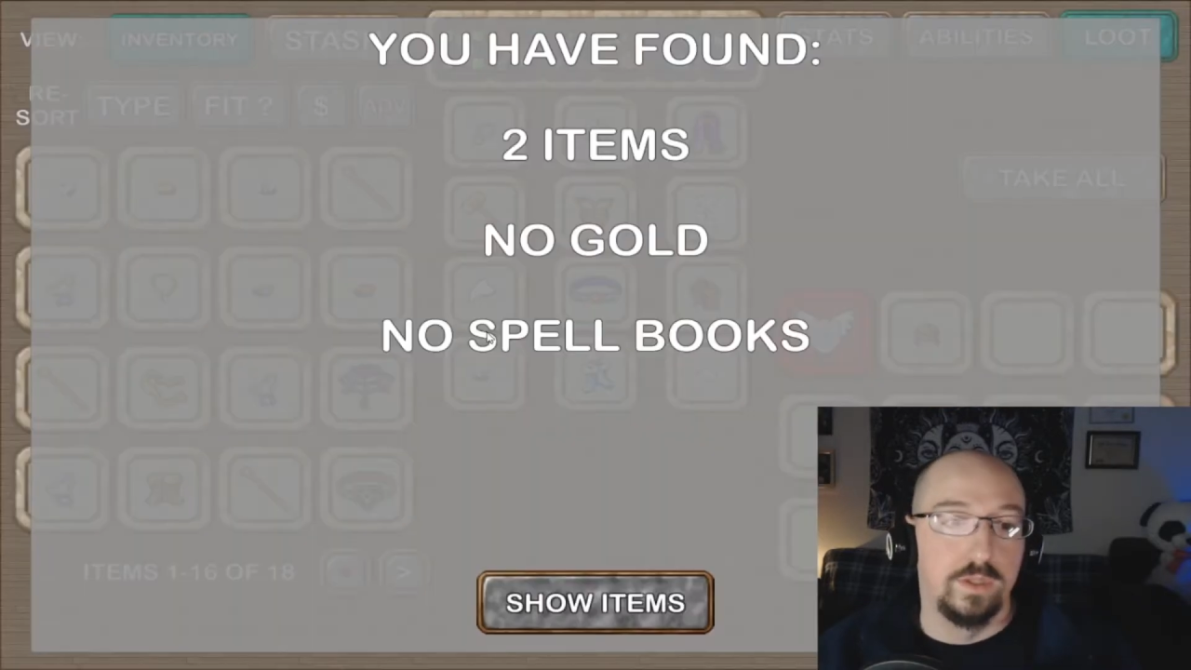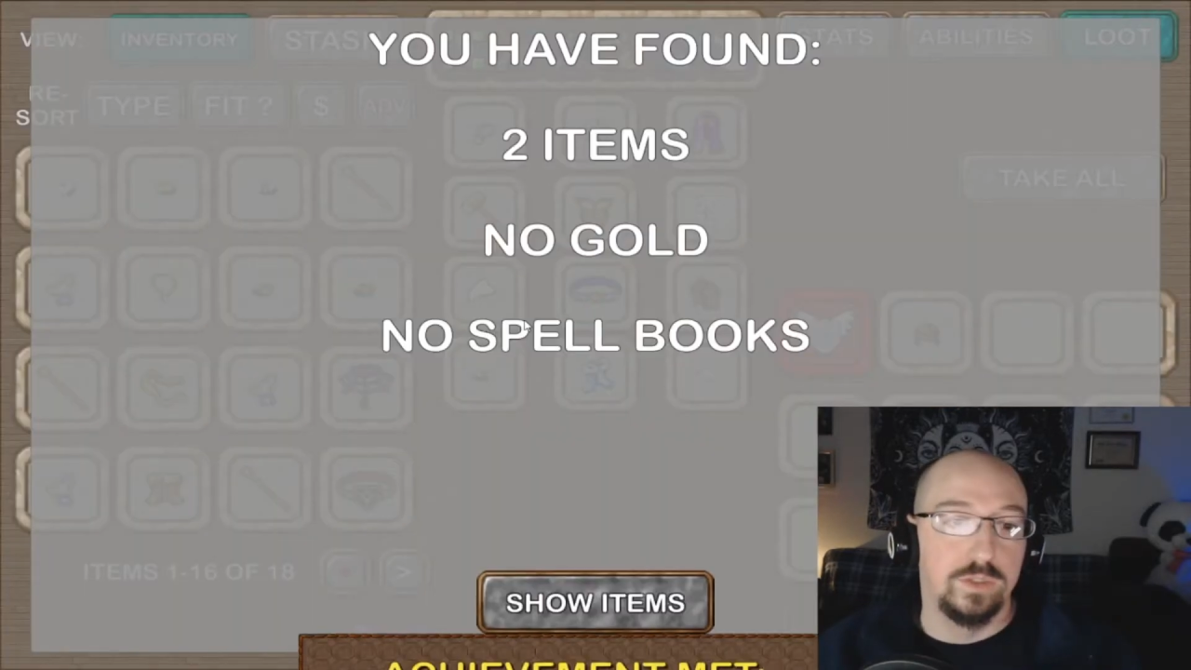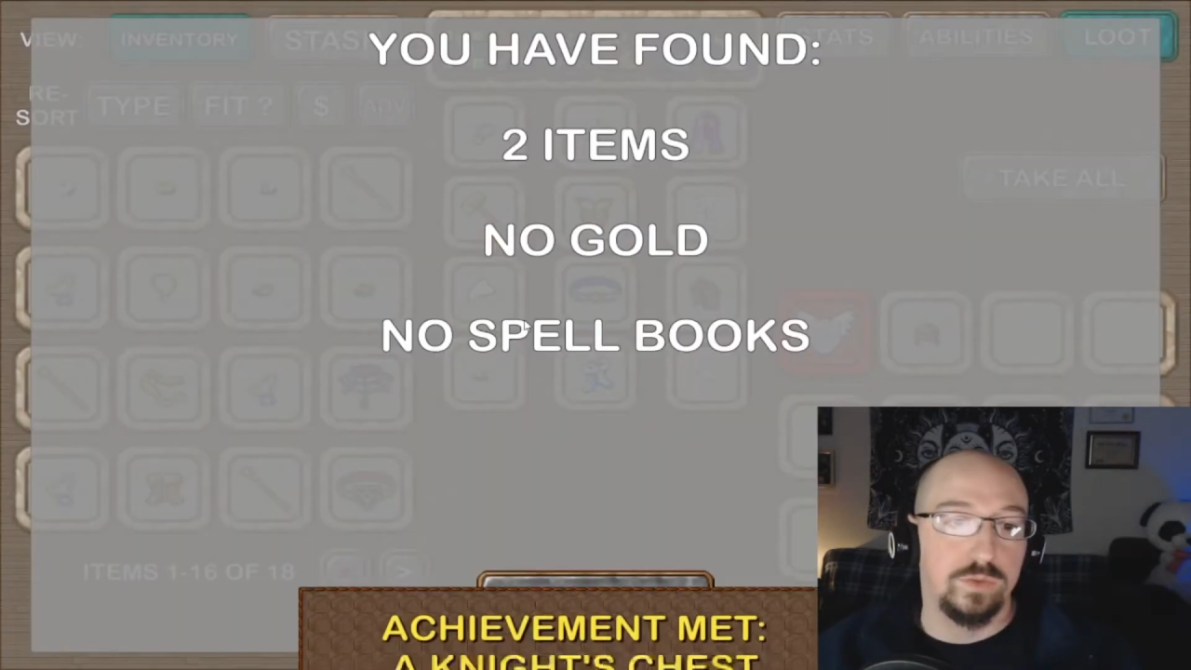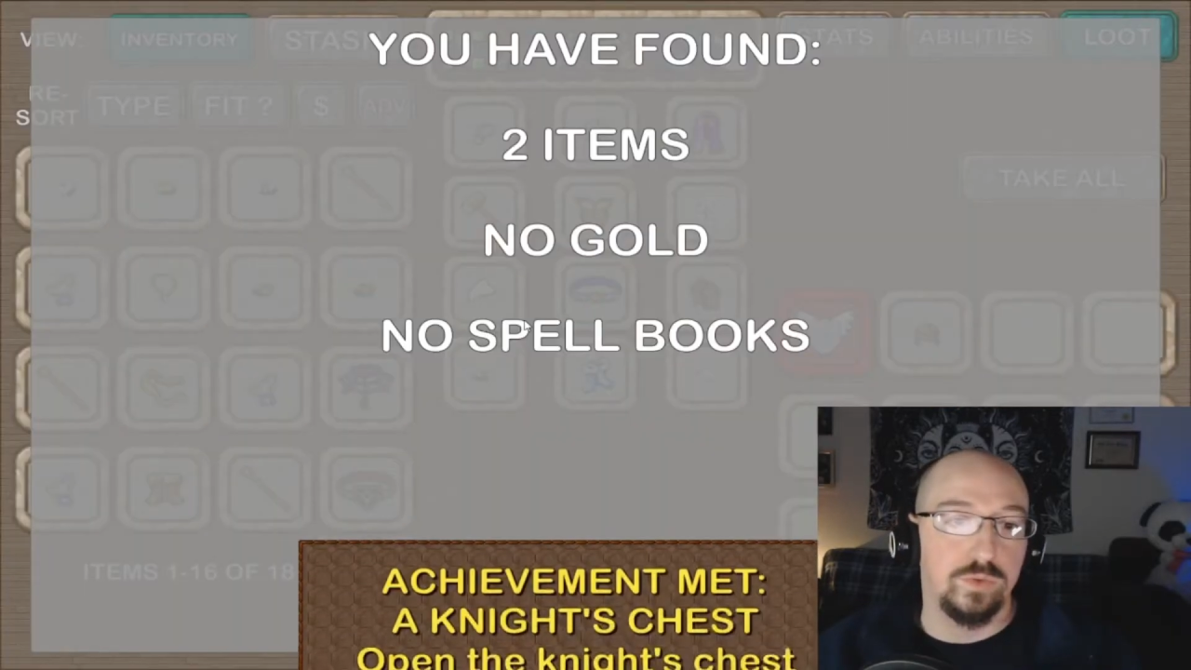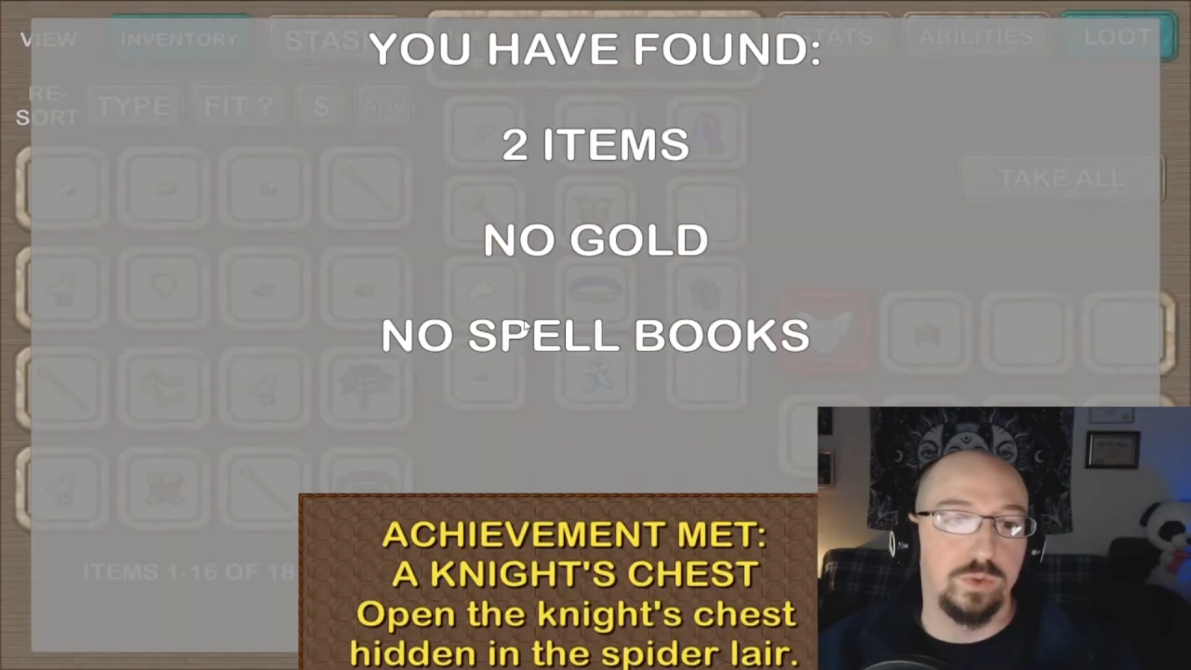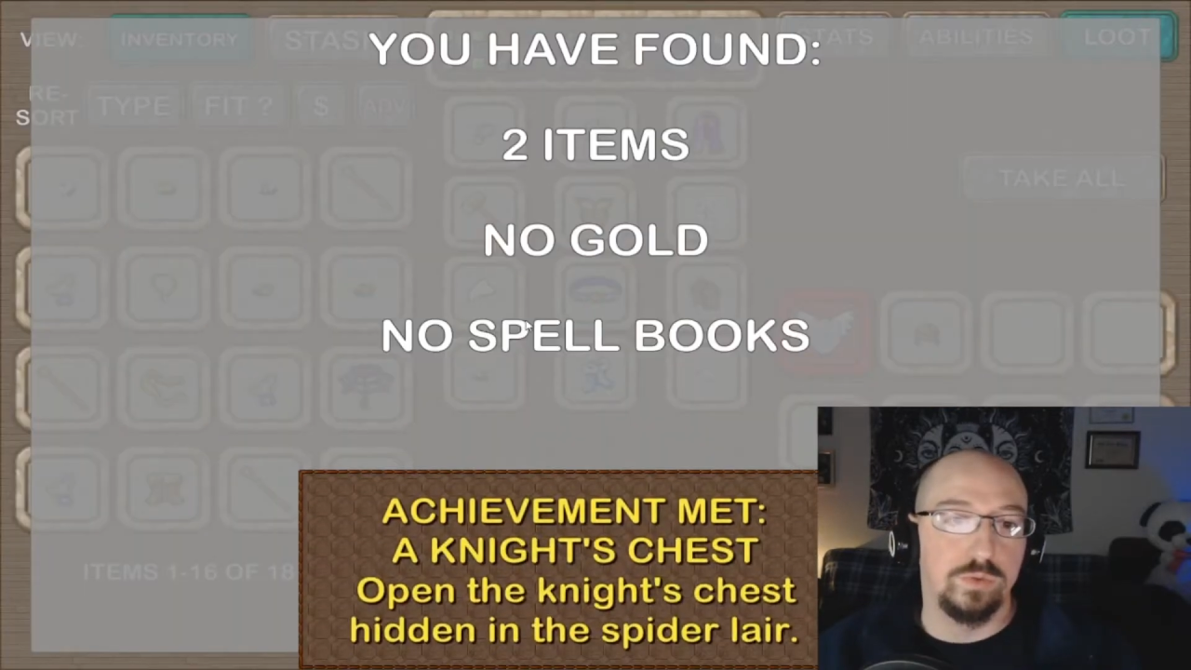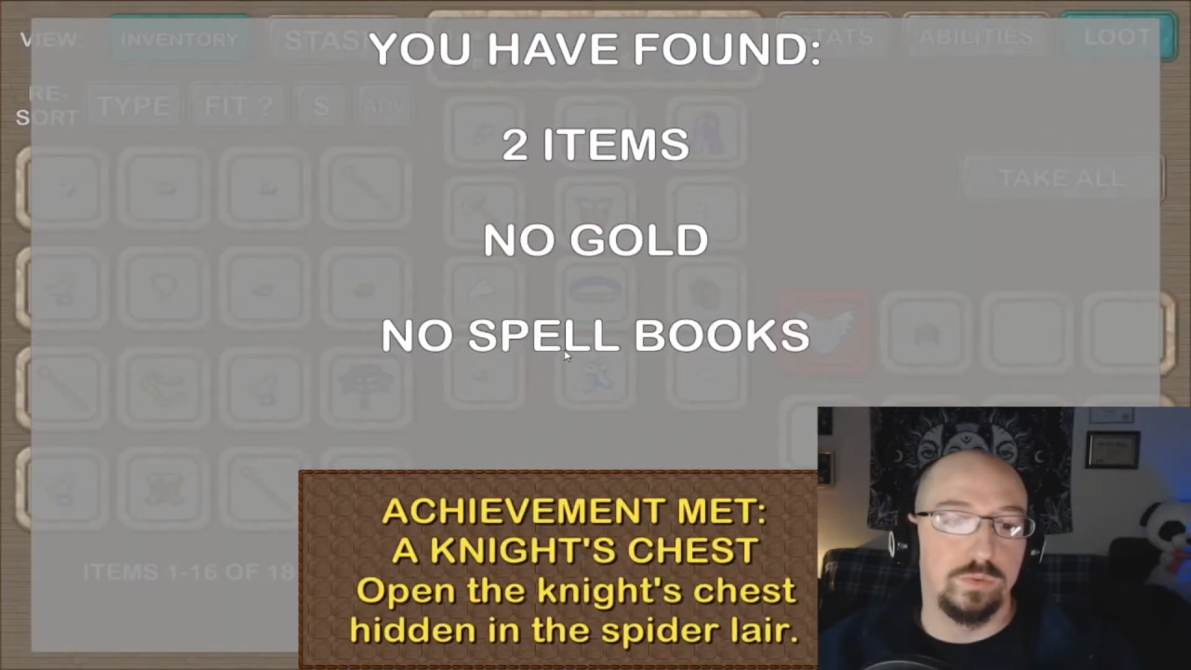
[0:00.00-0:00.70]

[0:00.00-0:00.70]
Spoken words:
True.